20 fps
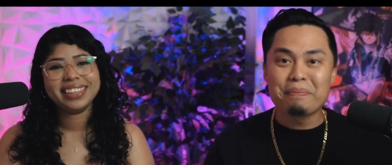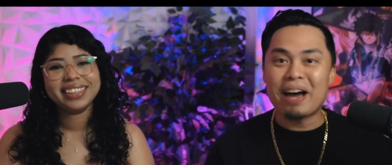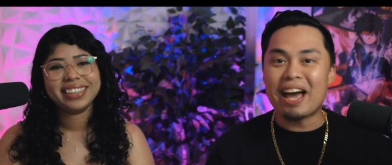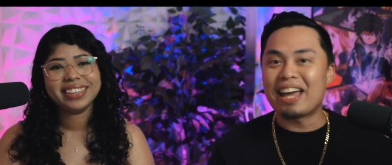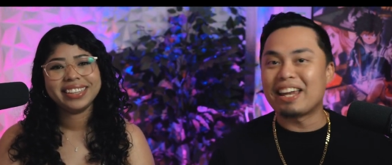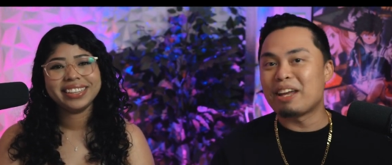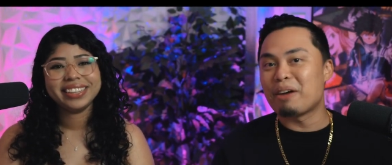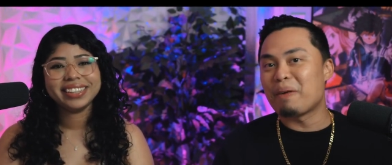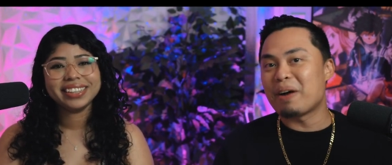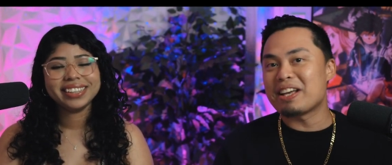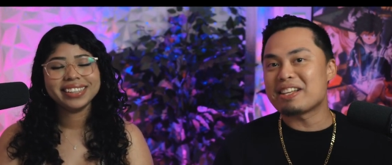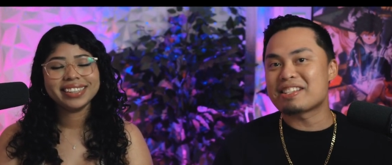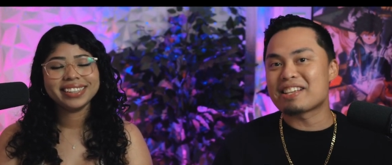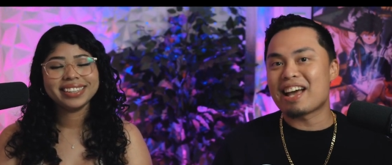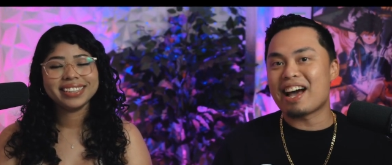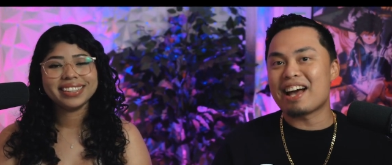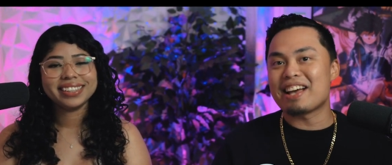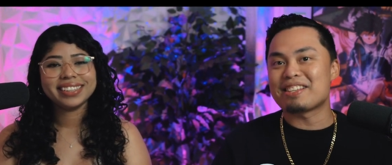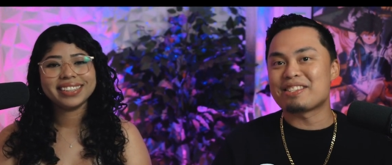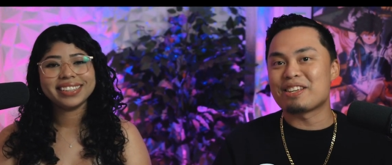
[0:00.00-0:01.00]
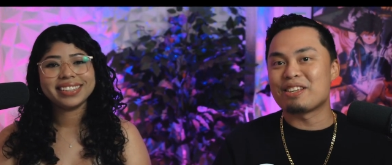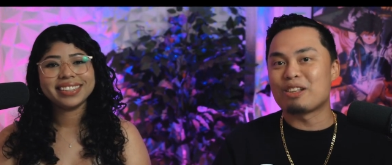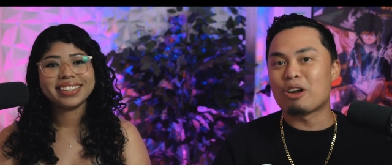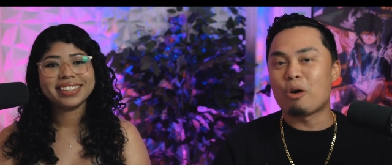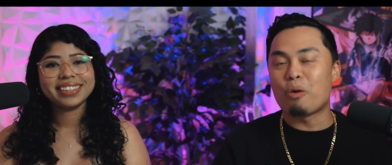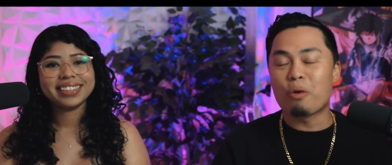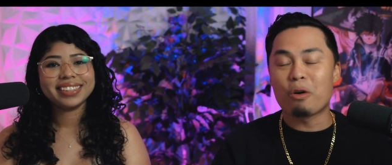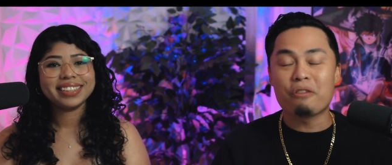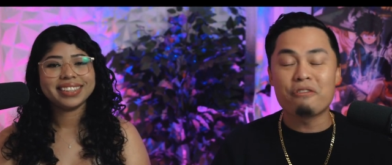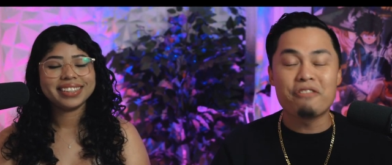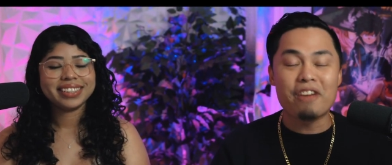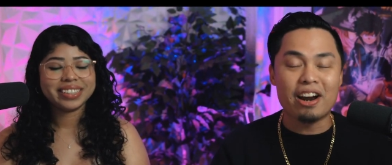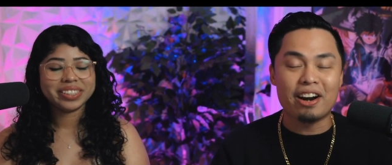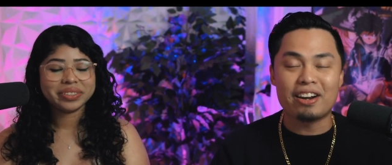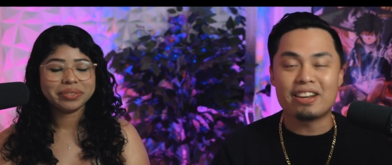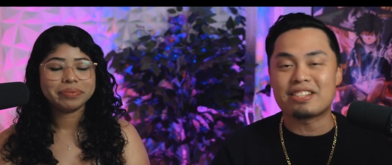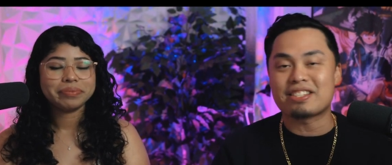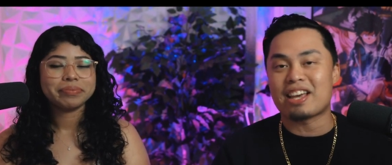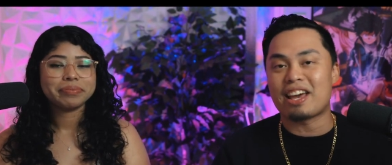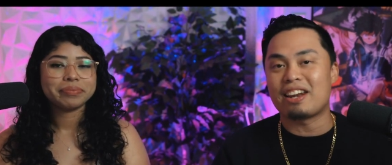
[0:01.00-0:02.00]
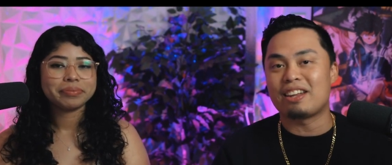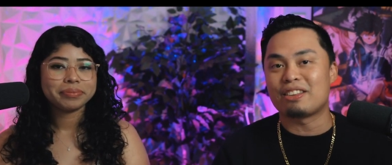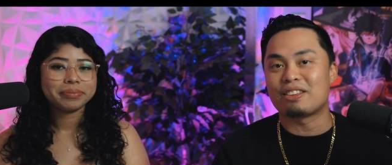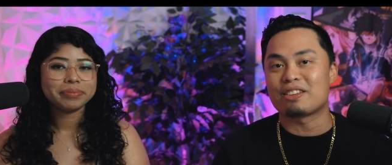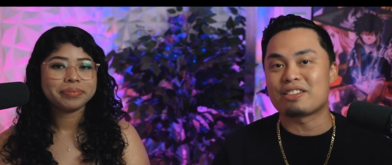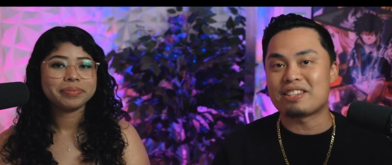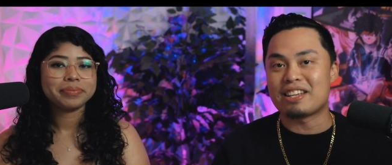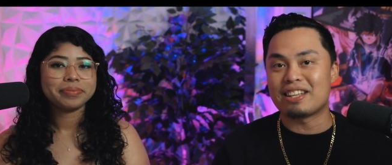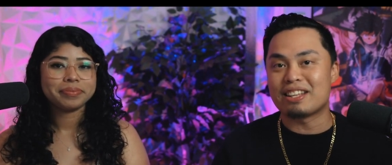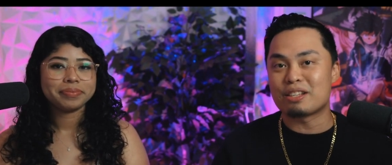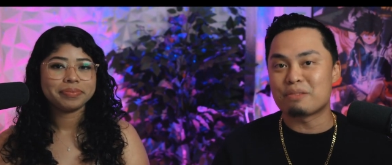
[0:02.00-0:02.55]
Speaker 1: but anyways, guys, you know, we're very excited to see